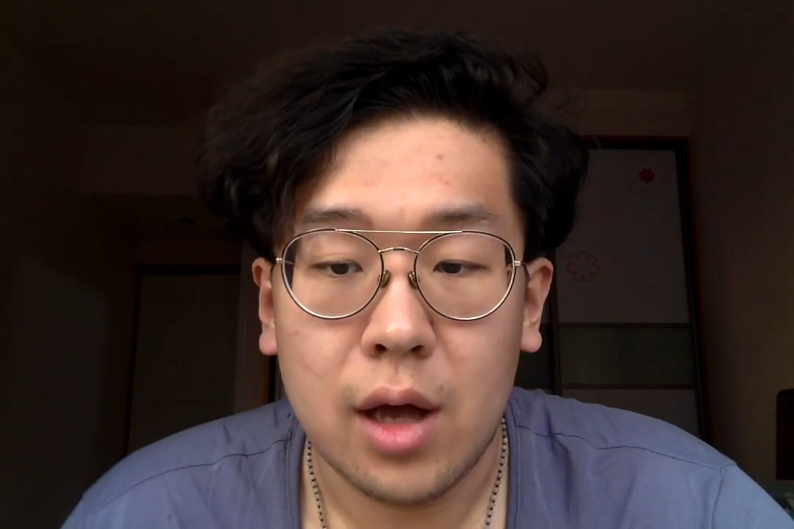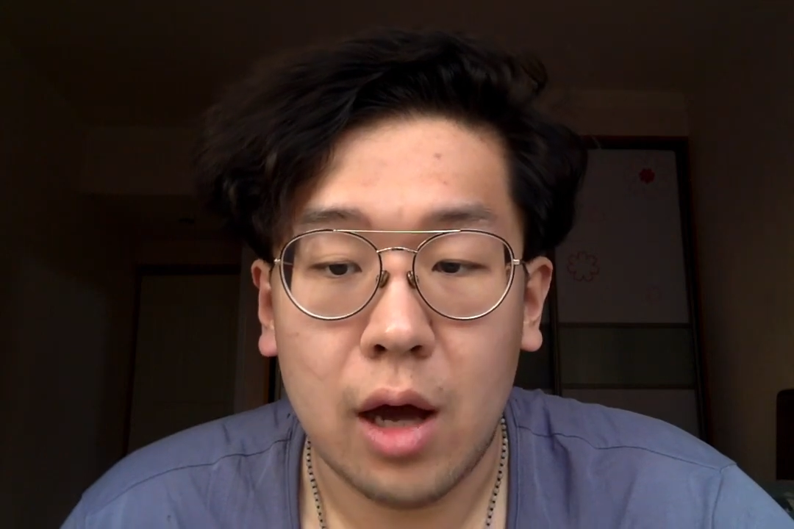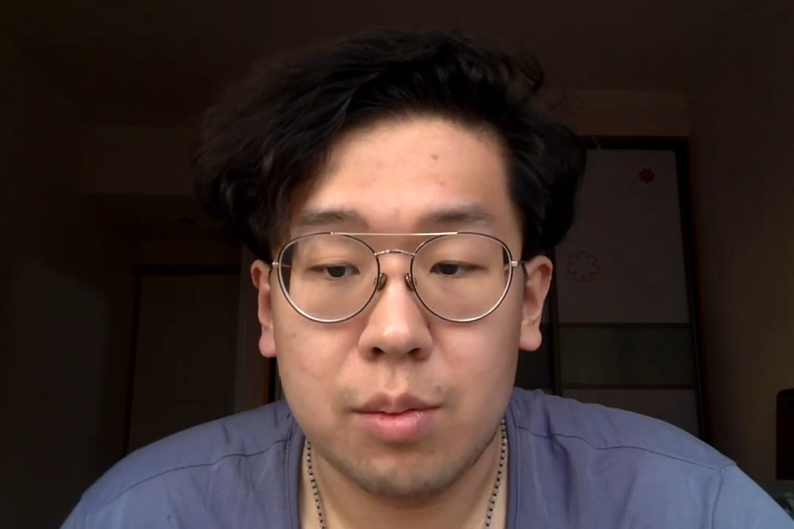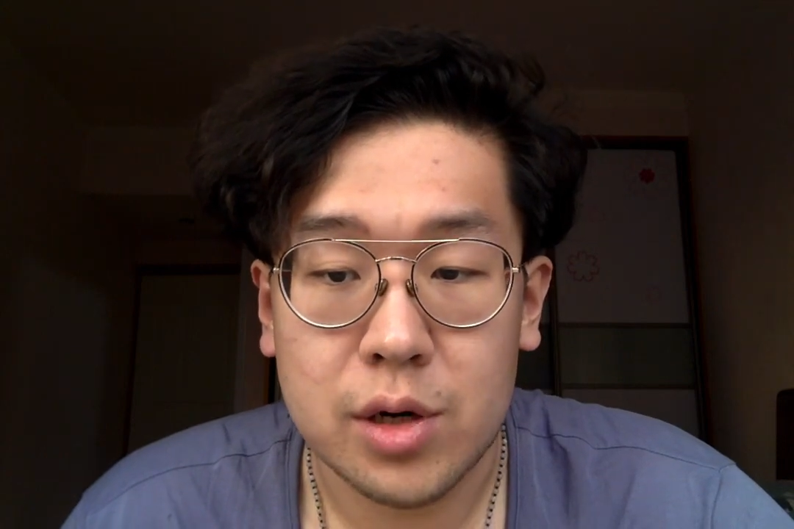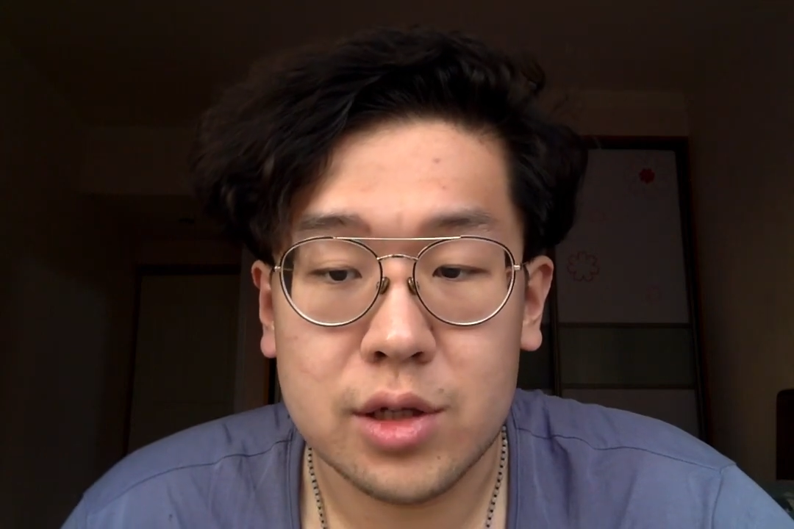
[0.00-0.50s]

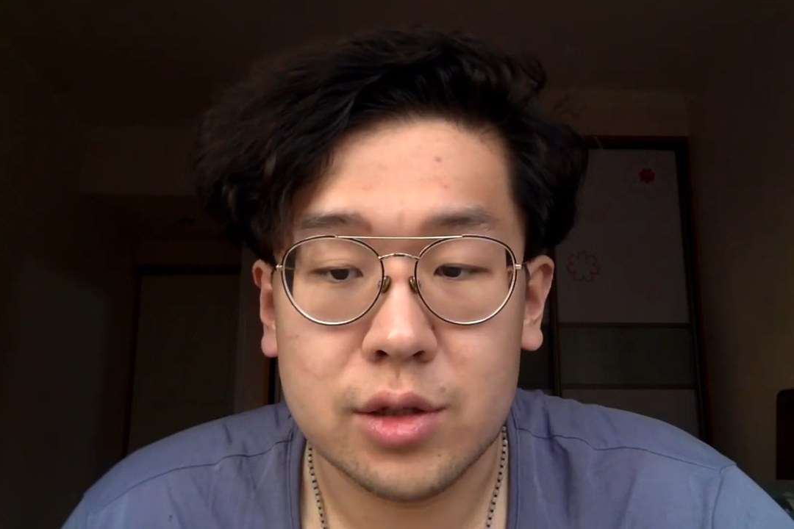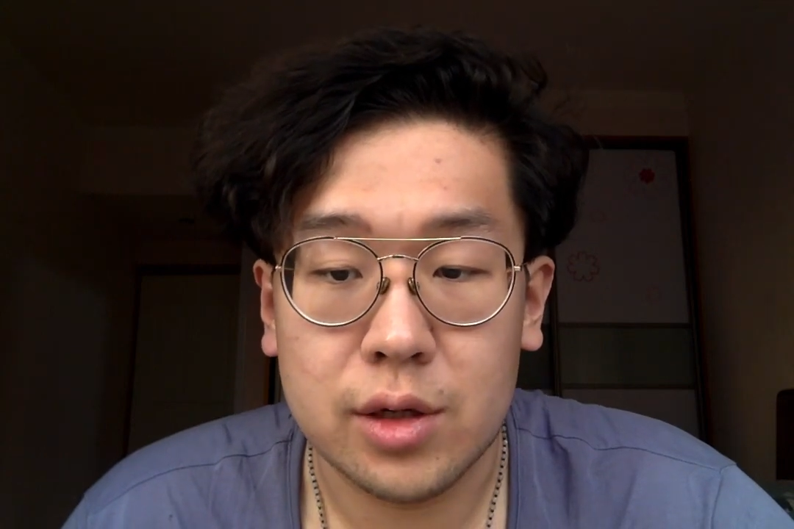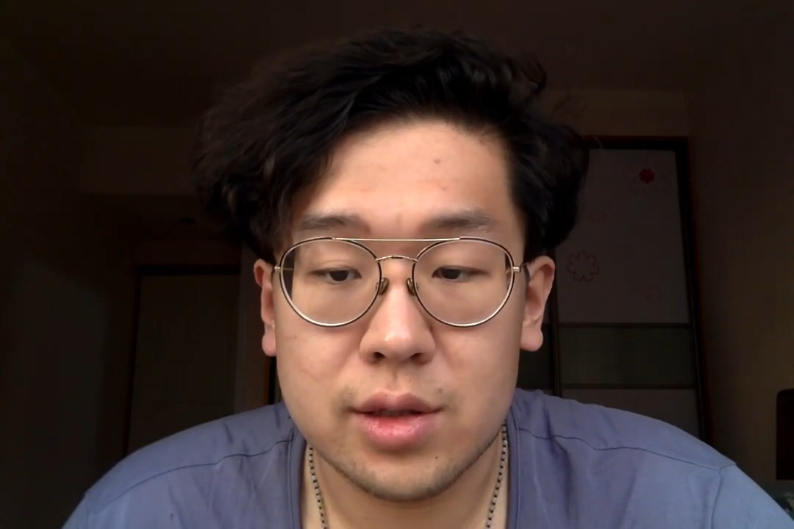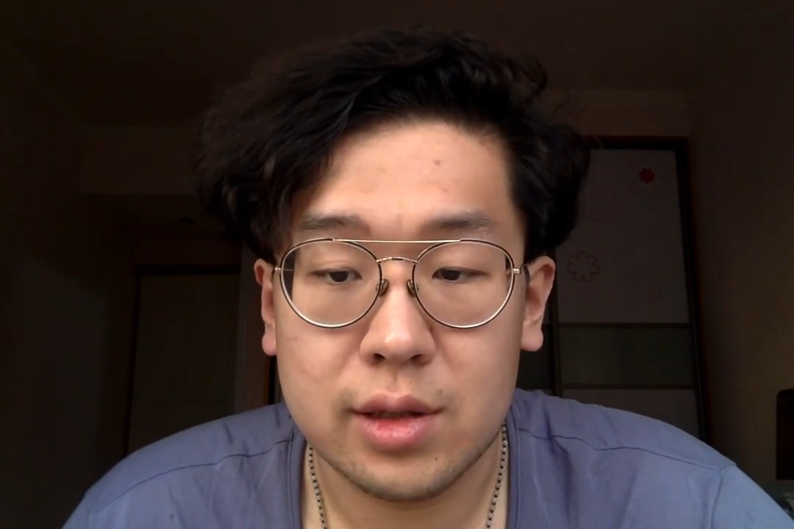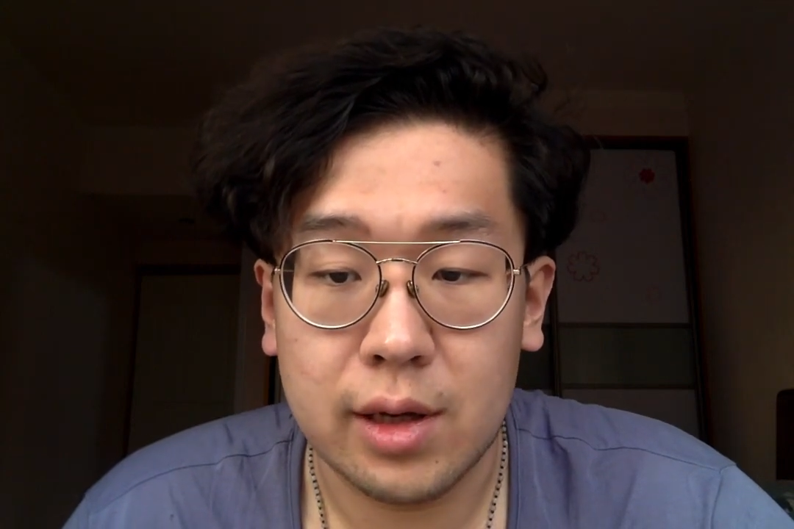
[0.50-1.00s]
on
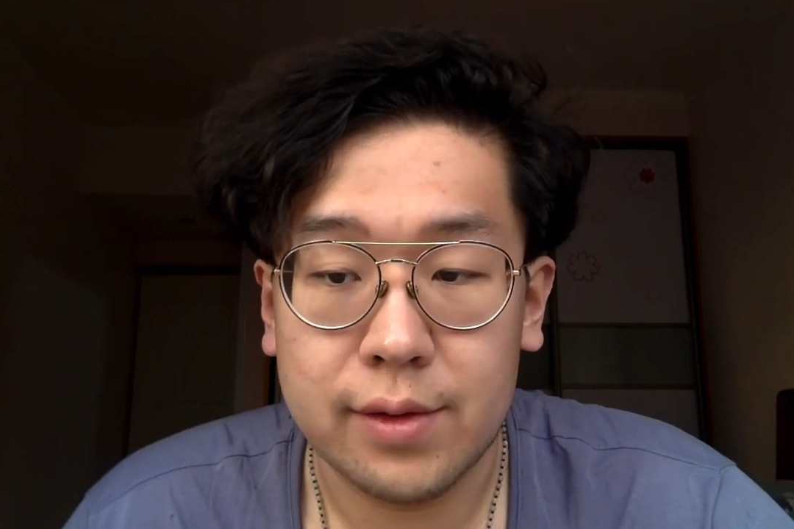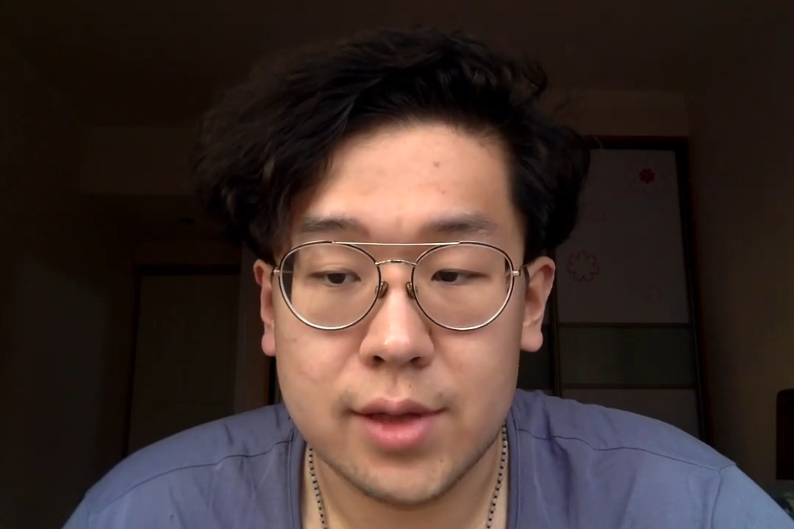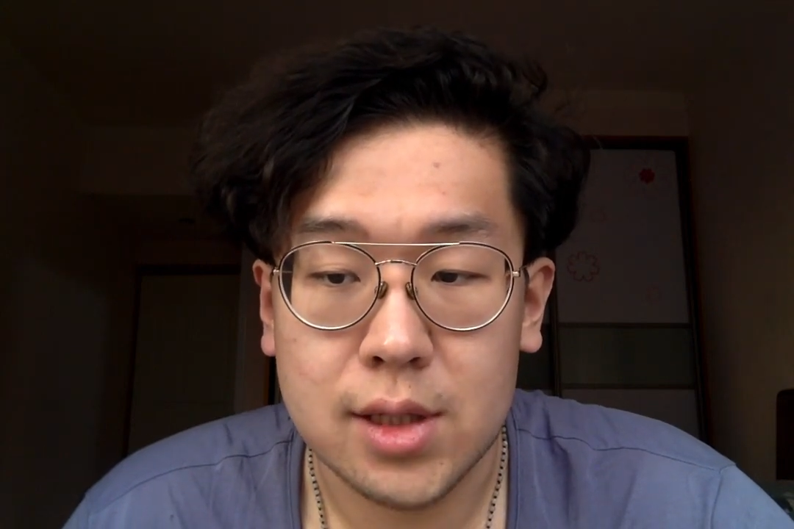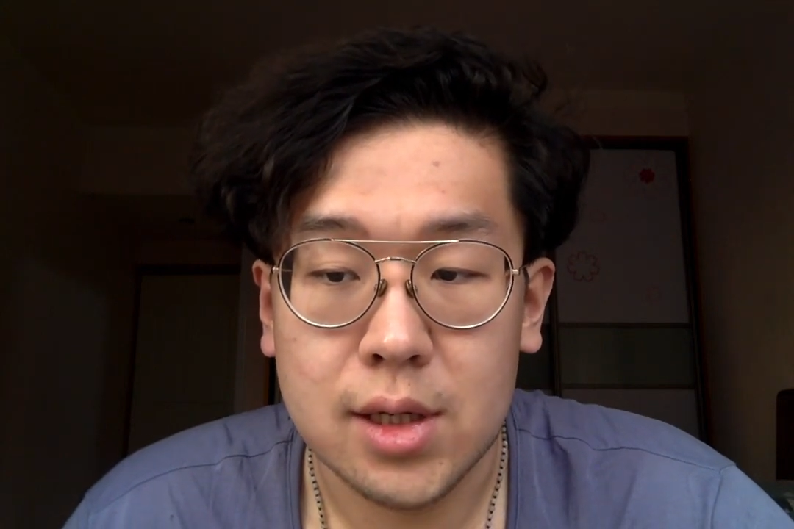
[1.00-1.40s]
personal stuff.